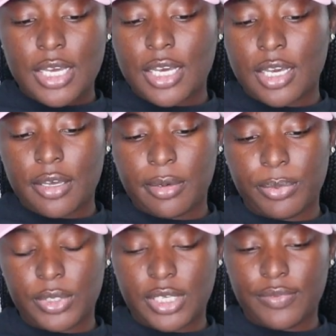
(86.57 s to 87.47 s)
a
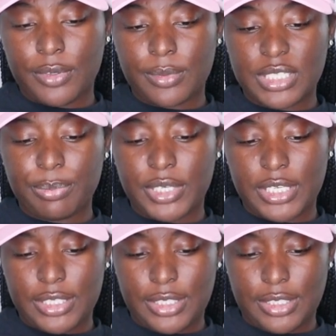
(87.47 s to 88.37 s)
couple of the
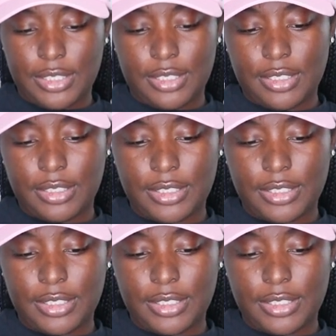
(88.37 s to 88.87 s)
responses